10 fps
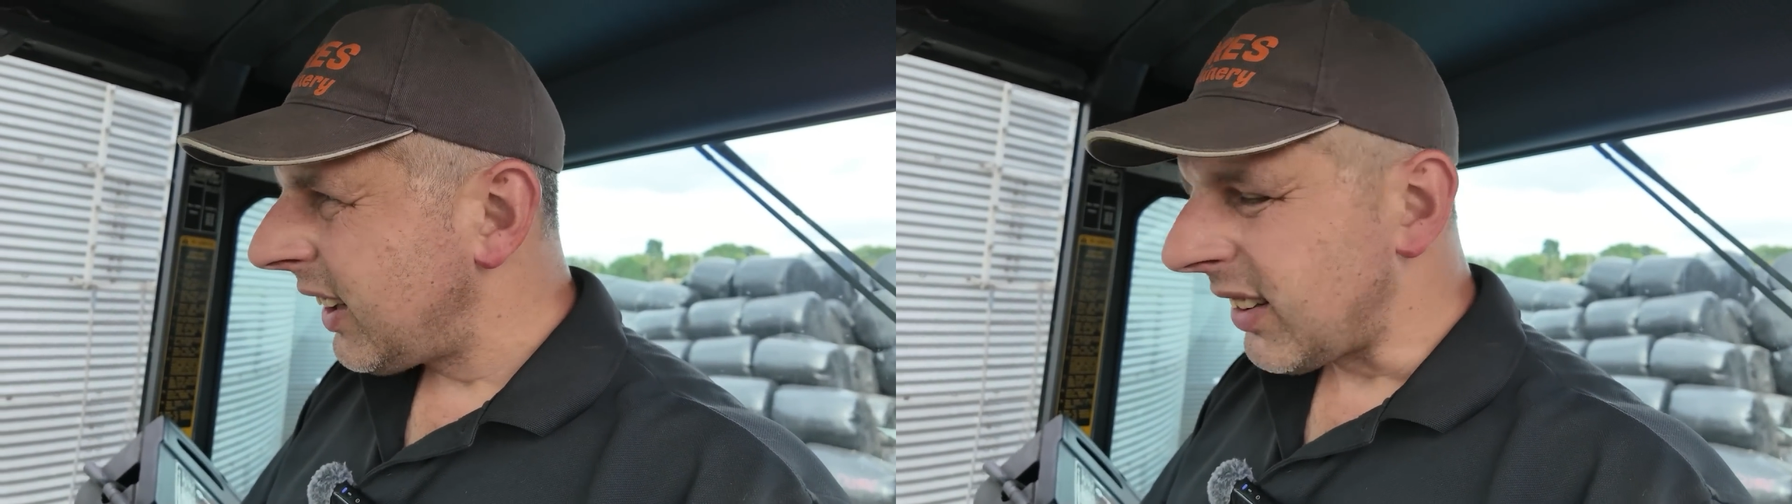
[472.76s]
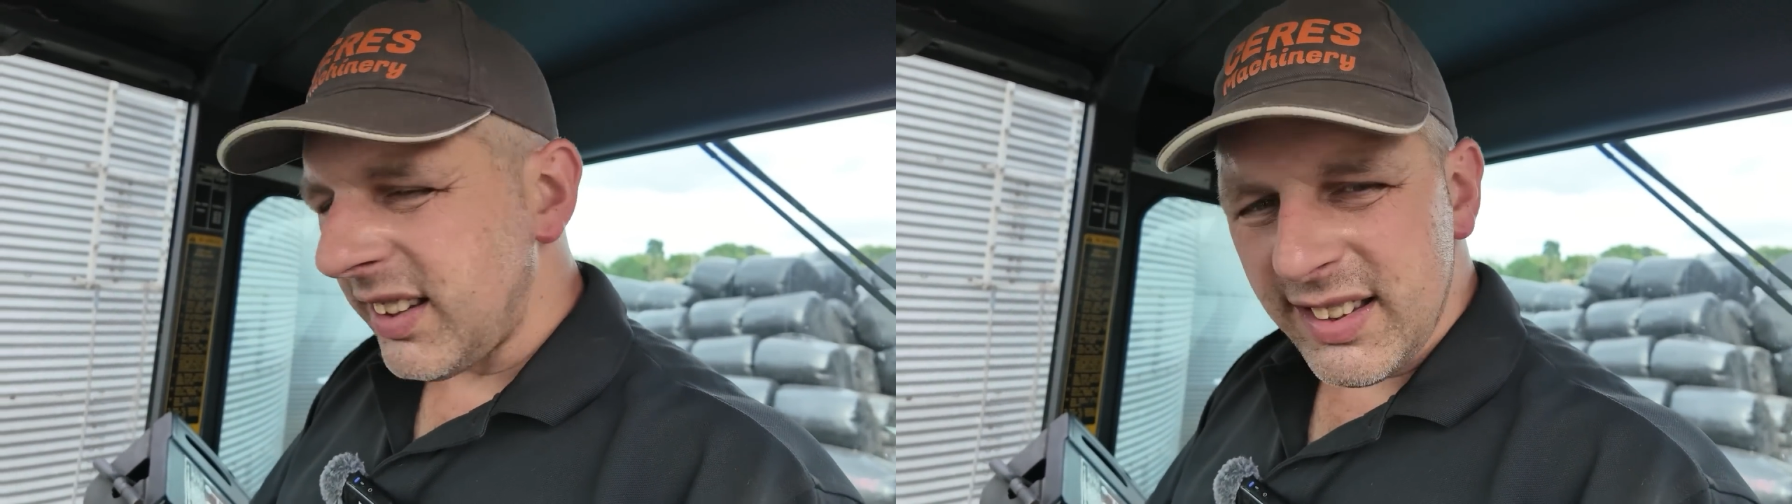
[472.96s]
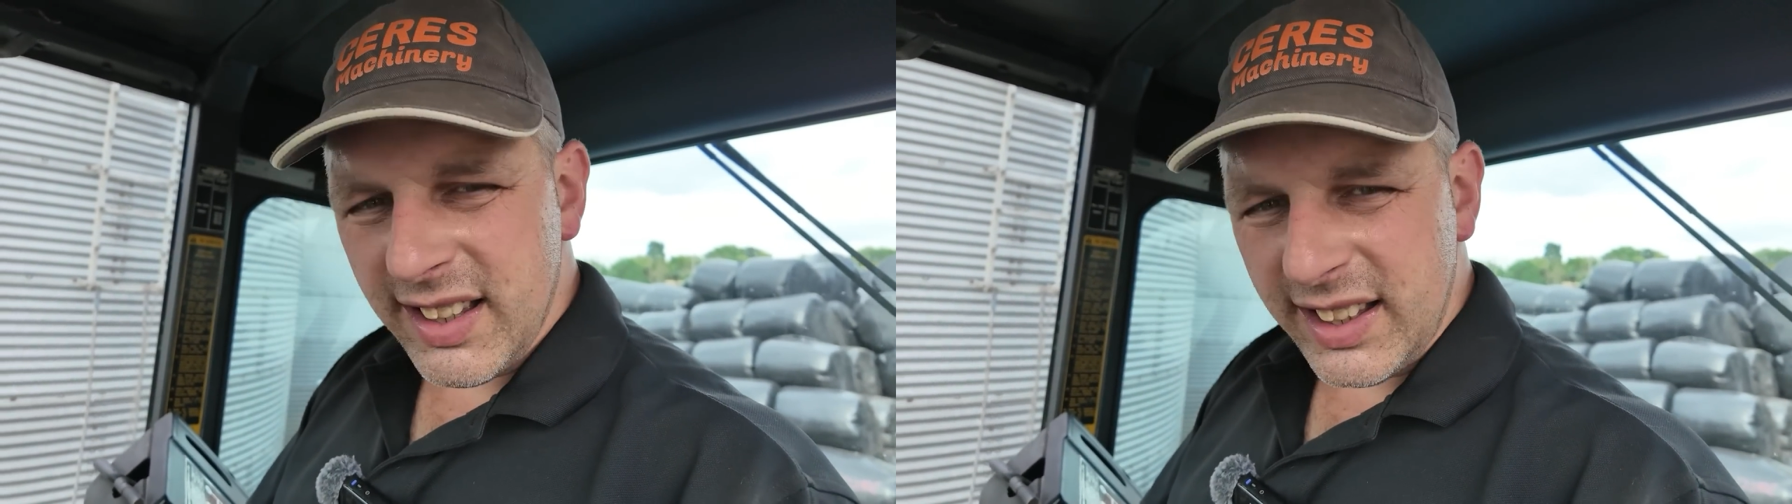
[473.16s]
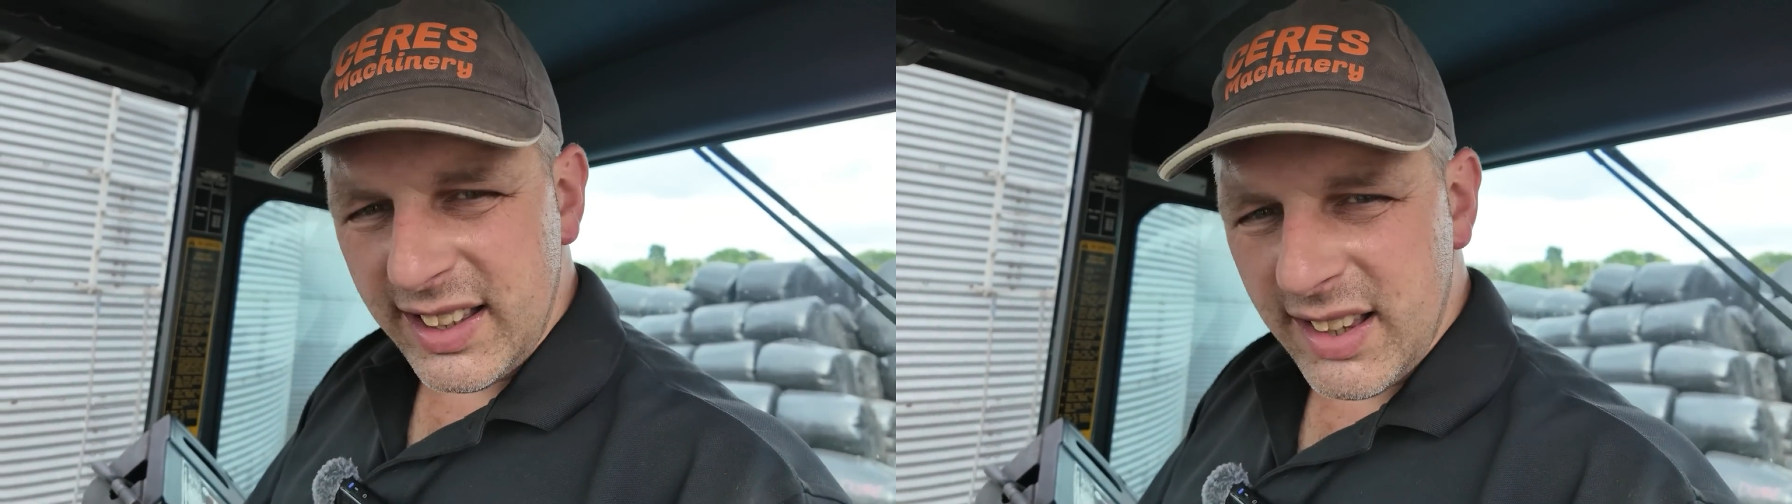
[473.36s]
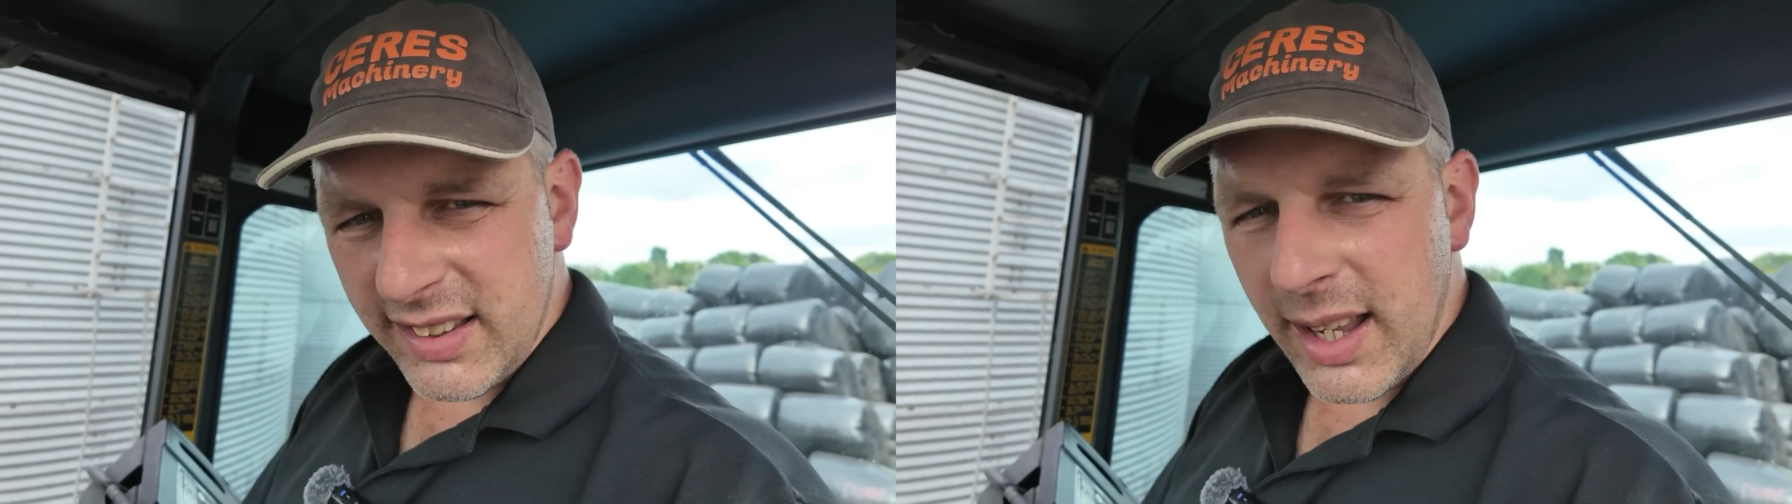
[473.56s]
I dare say
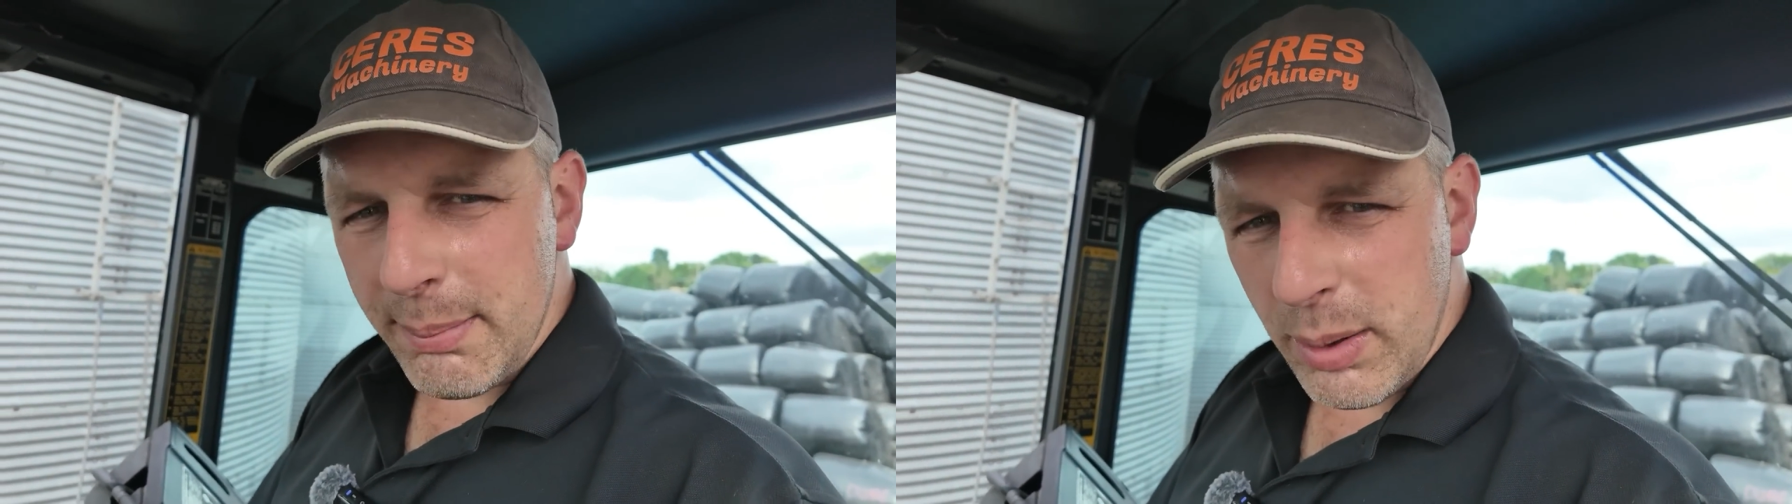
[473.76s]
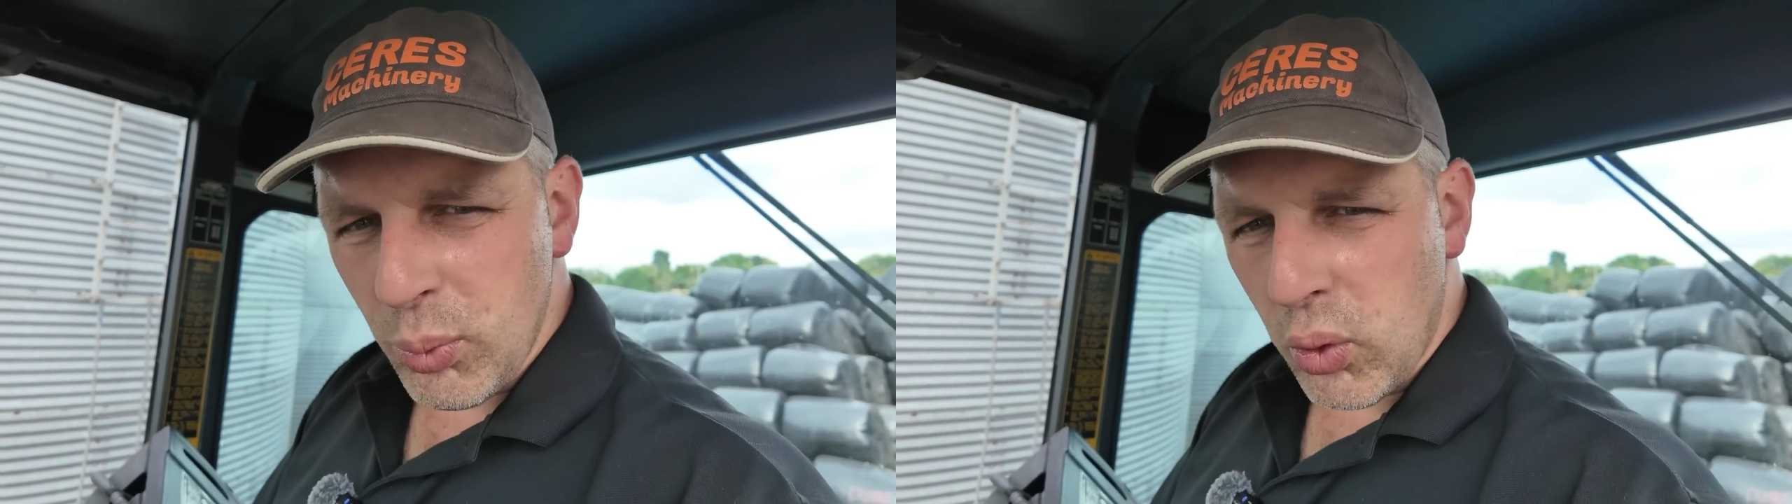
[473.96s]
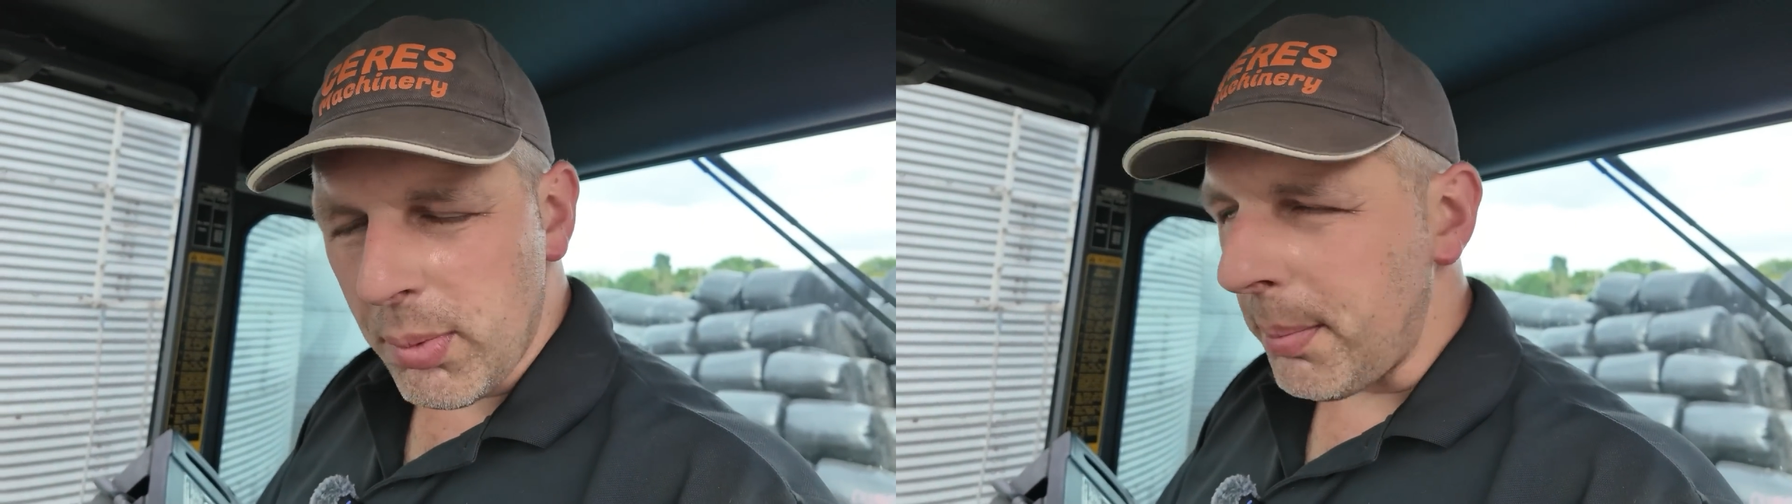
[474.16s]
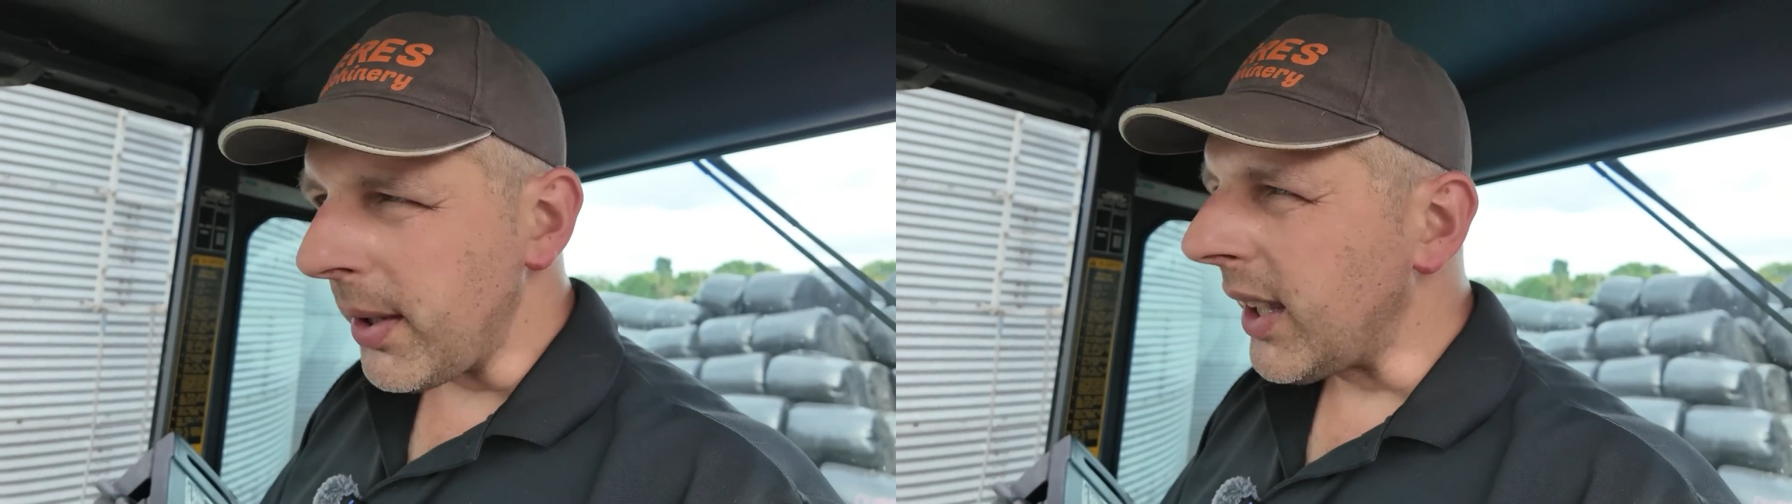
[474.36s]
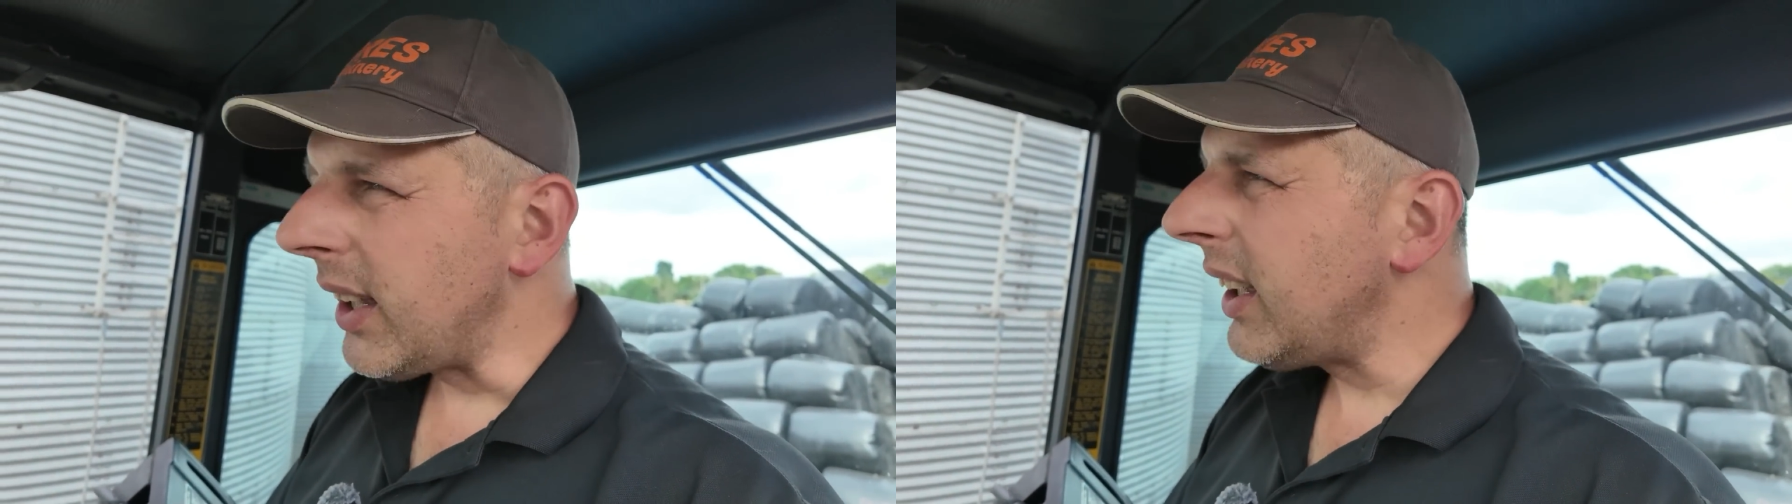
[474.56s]
it does get a bit warm up
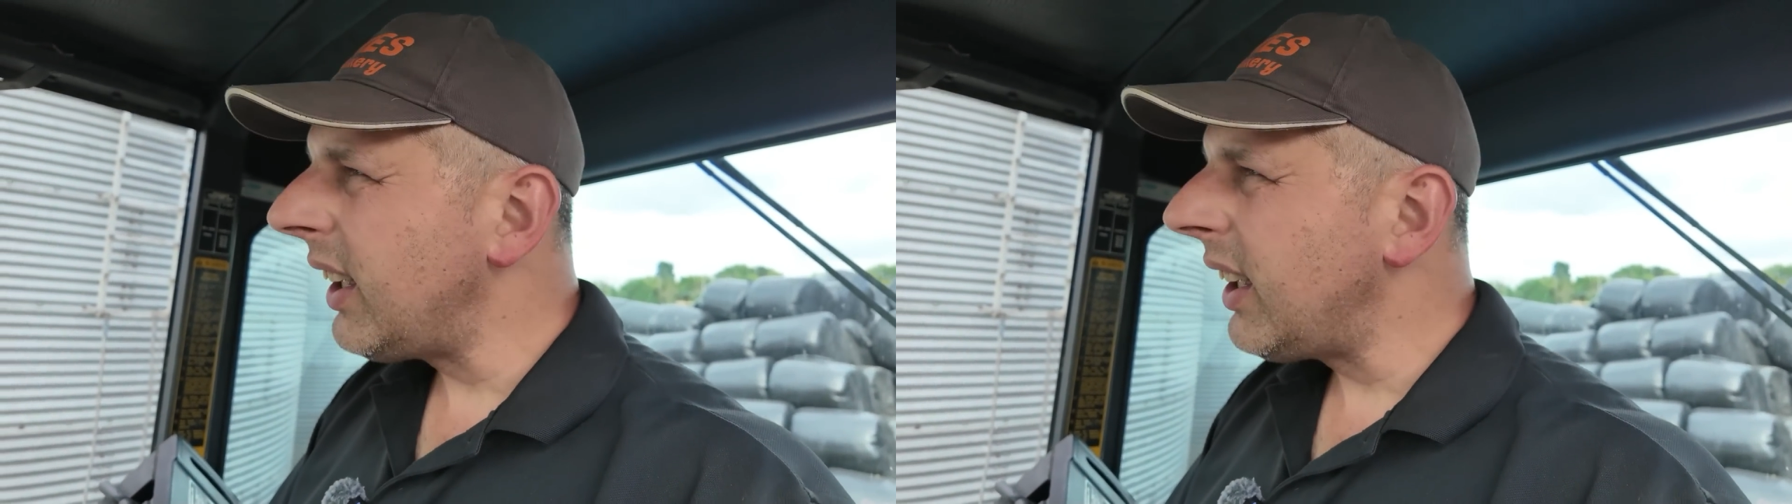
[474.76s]
here,